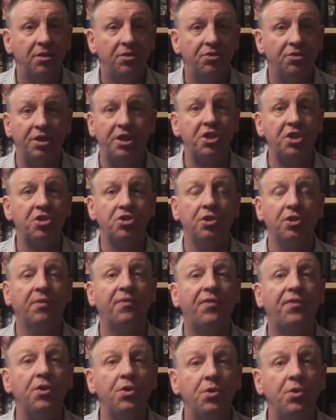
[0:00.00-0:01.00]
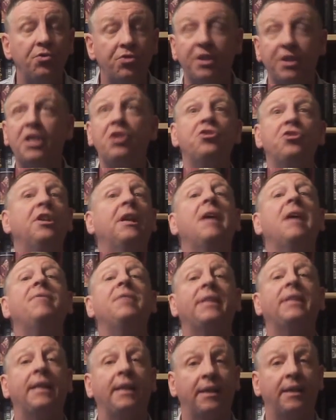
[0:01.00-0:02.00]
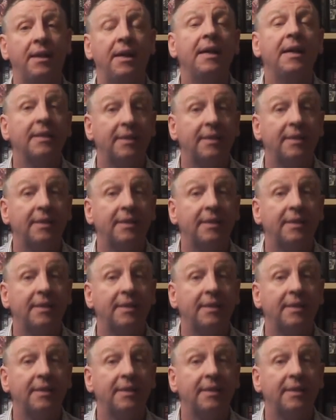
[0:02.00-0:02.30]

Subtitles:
traditional food, traditional everything.